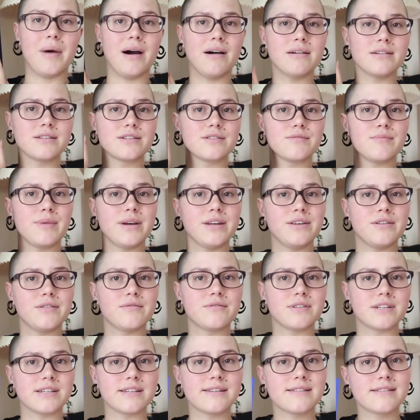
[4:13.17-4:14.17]
As you may
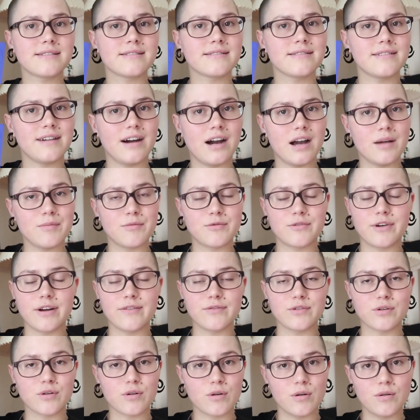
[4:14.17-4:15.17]
notice, I'm a
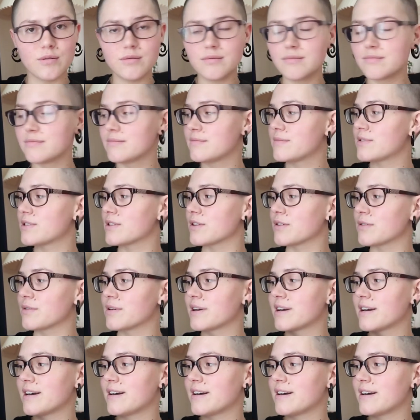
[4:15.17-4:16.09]
Ravenclaw, so